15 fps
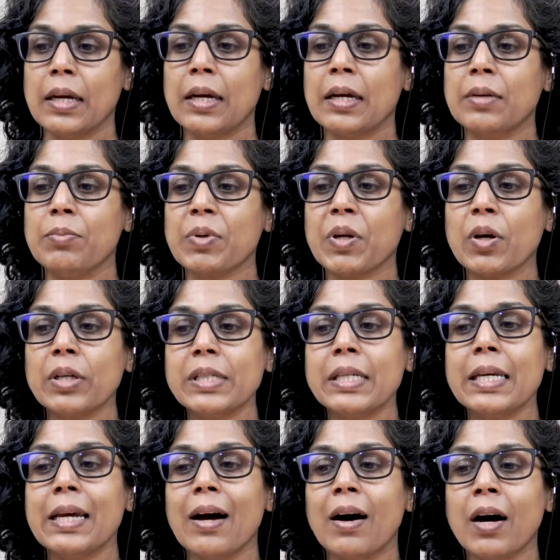And because
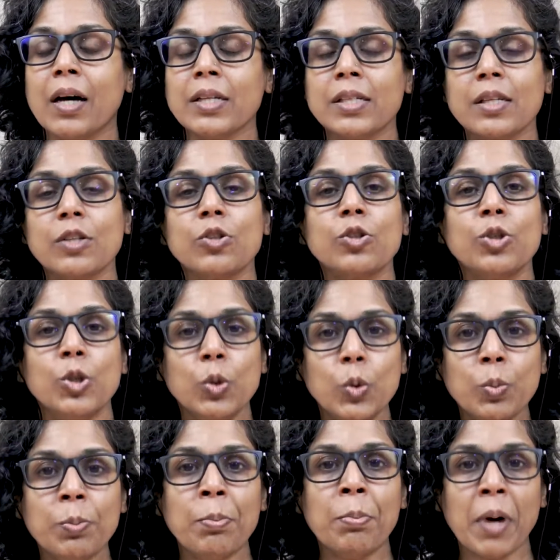they ask too
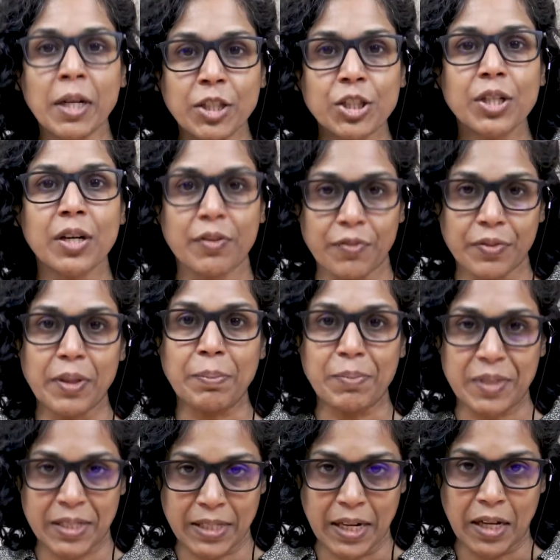much of
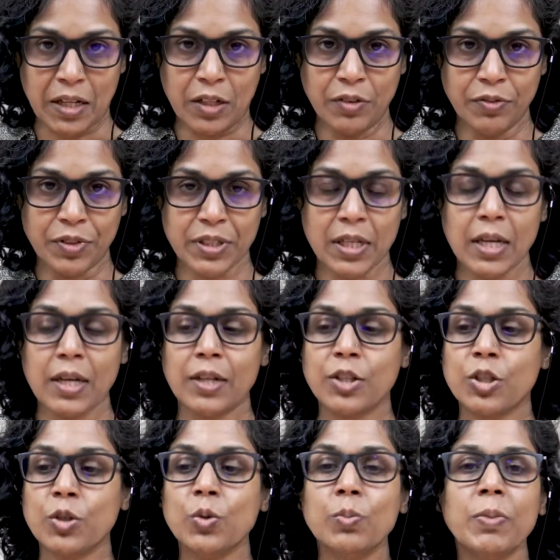themselves,
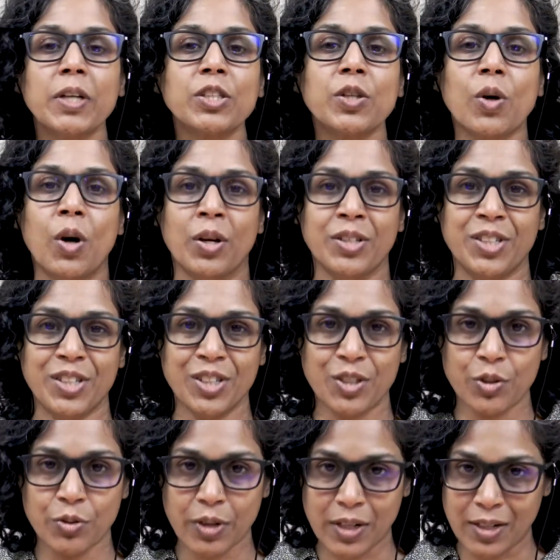too much
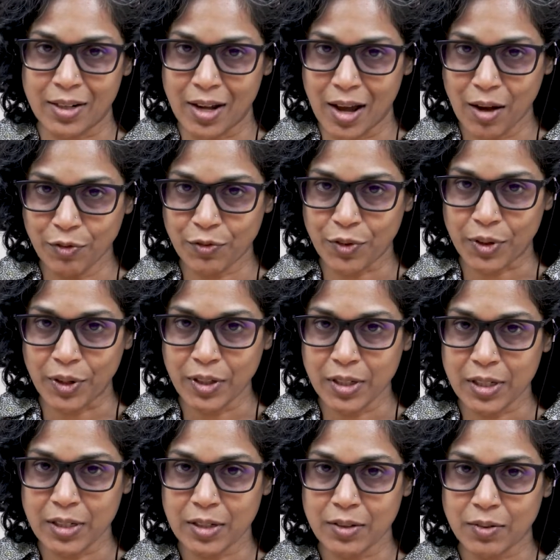concentrated
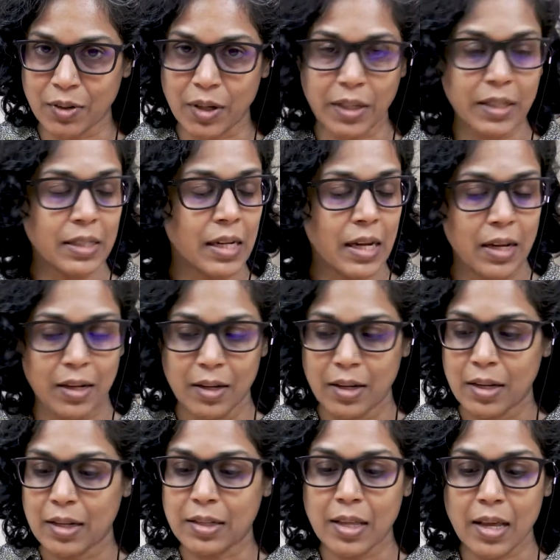effort, right,
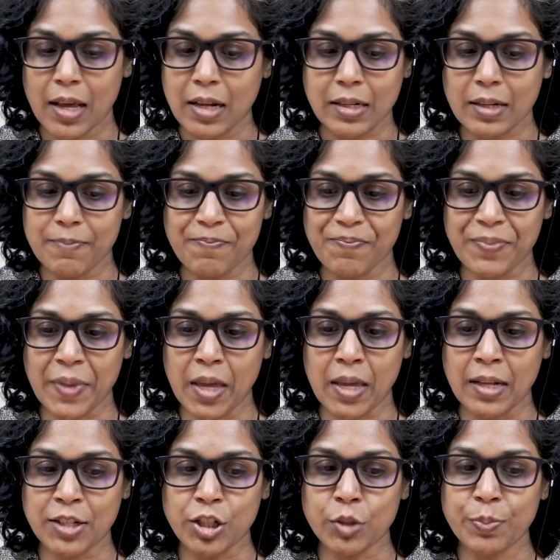that
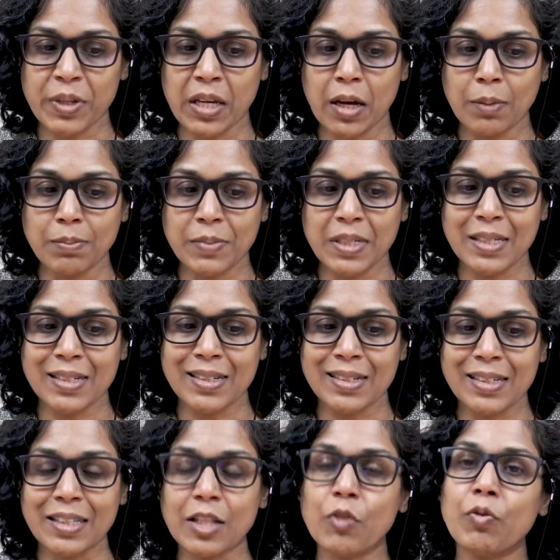it just becomes this
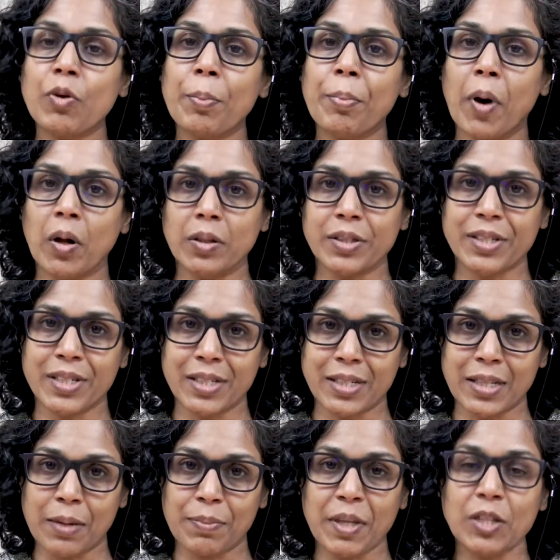thing that repulses
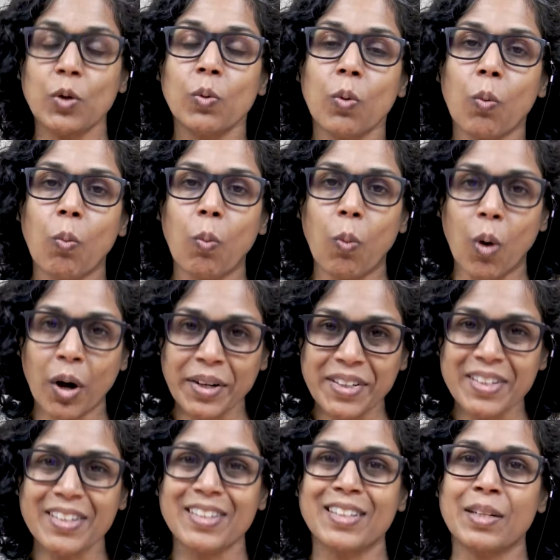them. They don't
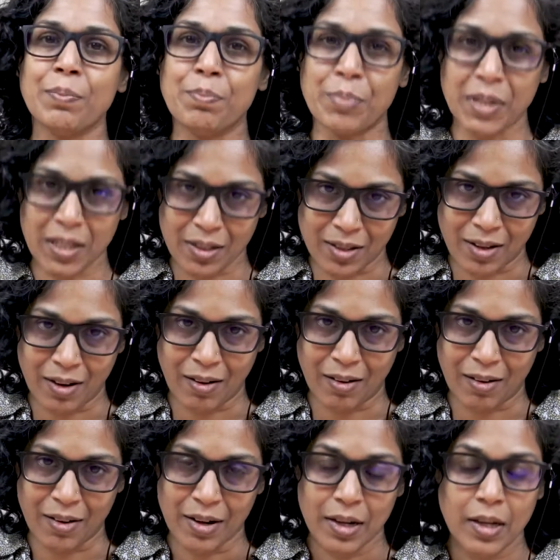want to be
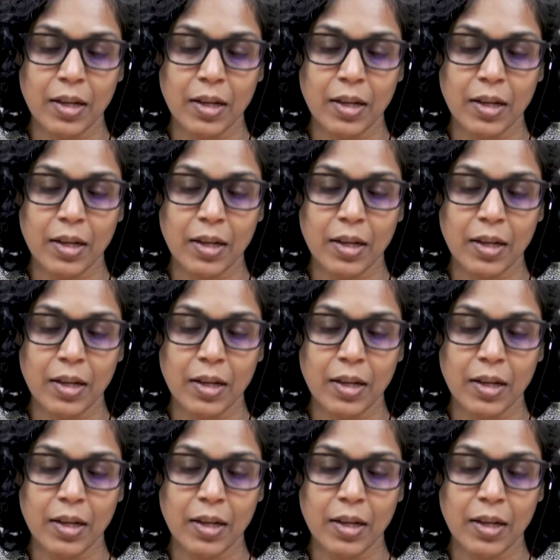there.